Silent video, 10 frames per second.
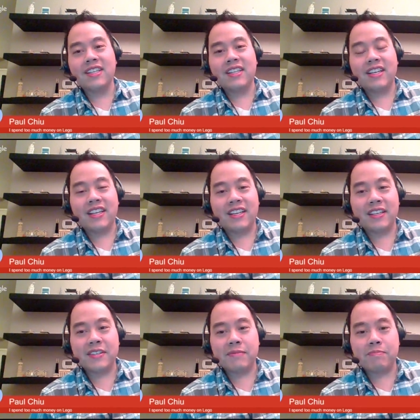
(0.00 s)

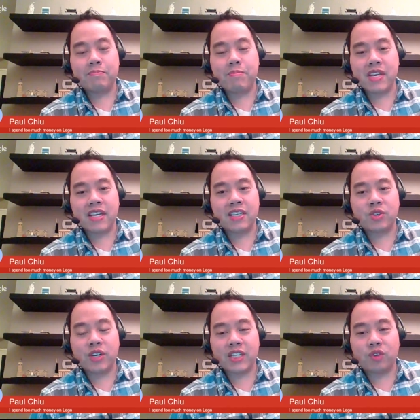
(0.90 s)
and big
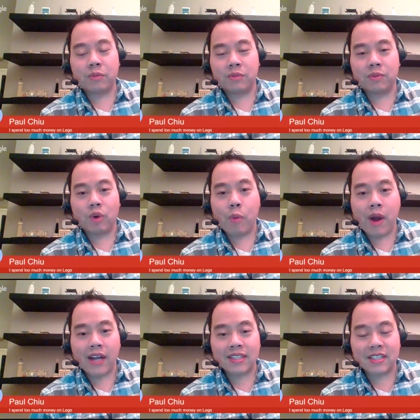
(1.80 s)
transformable
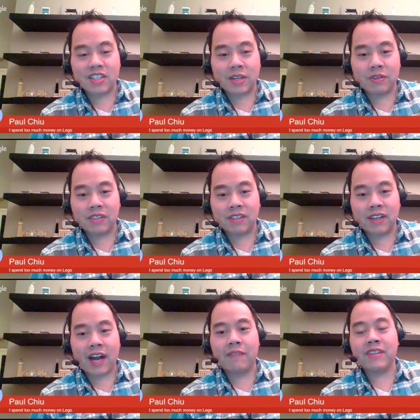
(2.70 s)
robots in general.
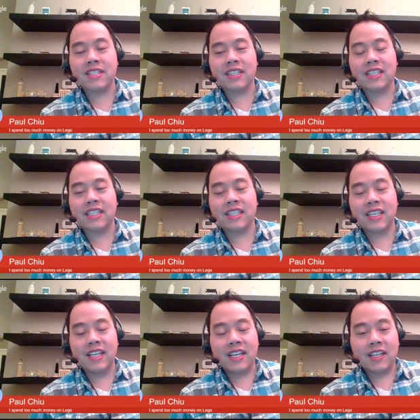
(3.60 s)
Obviously,
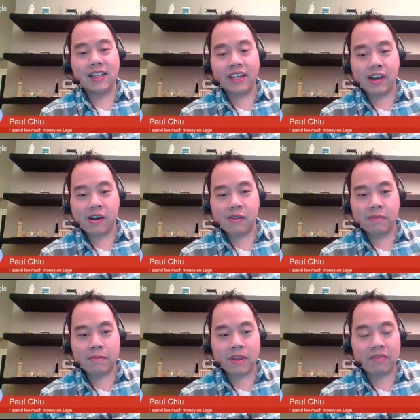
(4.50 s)
Lego. I'm
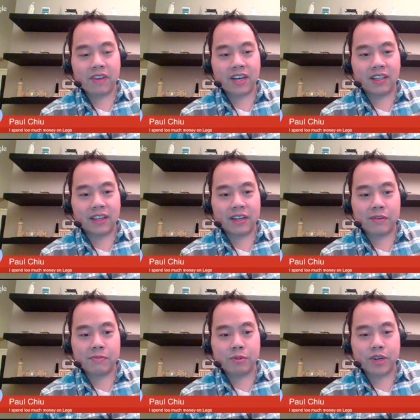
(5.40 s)
a big fan of
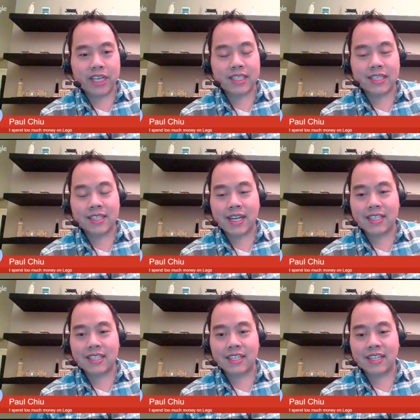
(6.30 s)
Lego bricks and
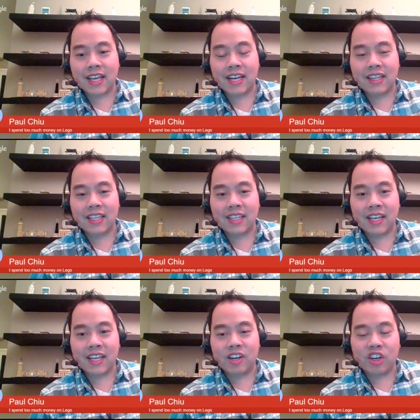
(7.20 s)
sets and anything
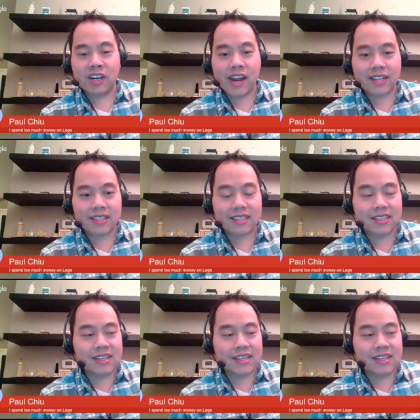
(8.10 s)
that interconnects.